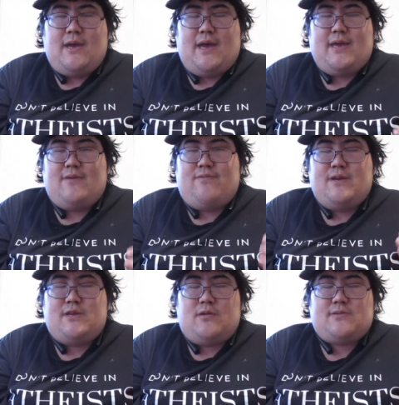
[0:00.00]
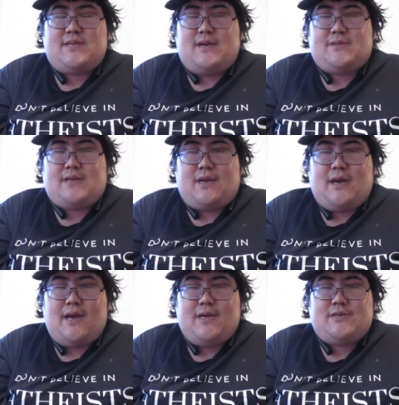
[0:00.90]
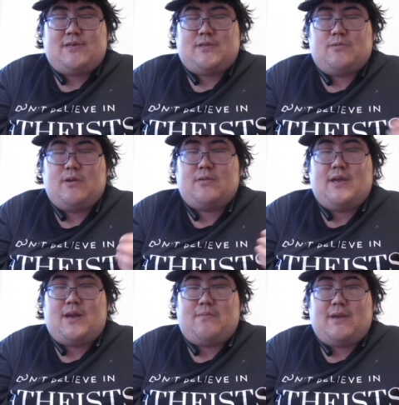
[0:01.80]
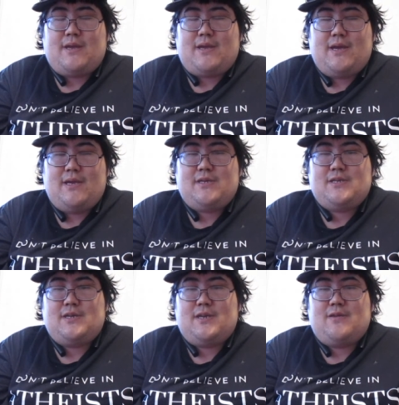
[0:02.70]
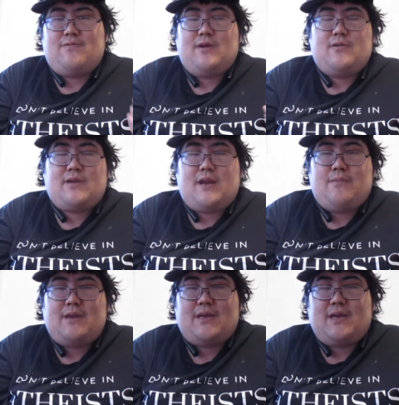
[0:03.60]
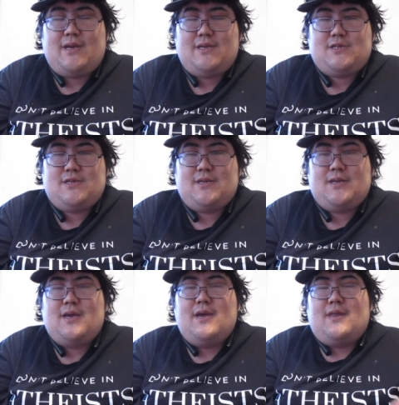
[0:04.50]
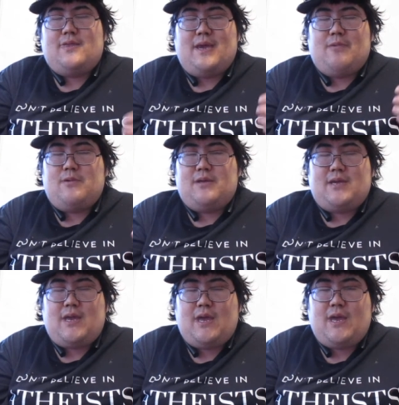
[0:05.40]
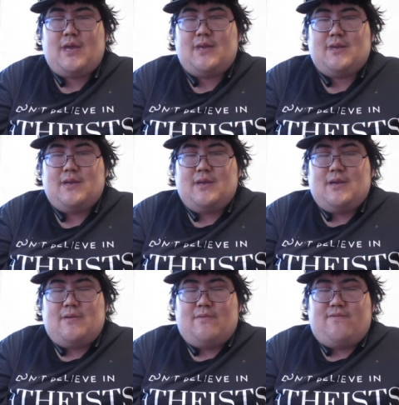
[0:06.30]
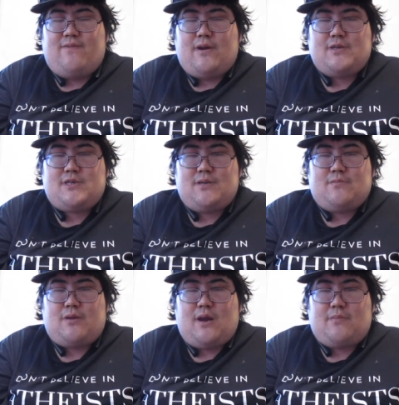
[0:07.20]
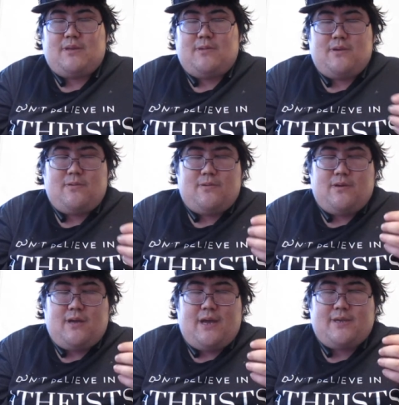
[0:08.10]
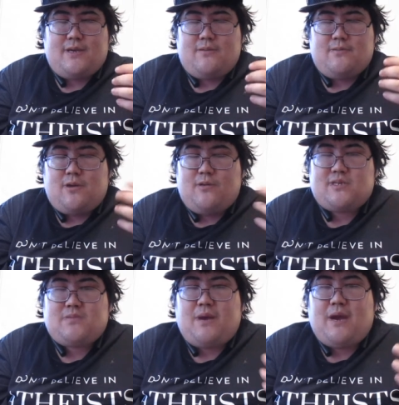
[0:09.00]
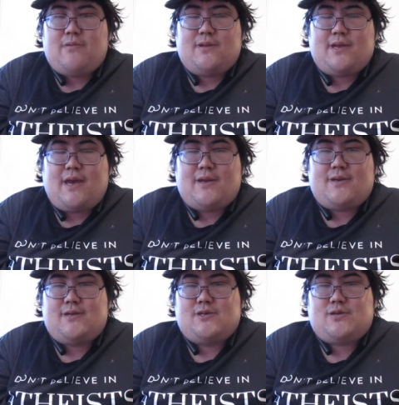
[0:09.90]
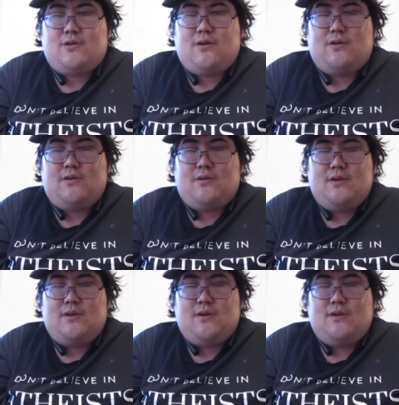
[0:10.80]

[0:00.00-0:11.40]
And if we don't see our psychiatrist, we don't get our medication, and if we don't get our medication, then we can't function properly. We'll end up spiraling out of control.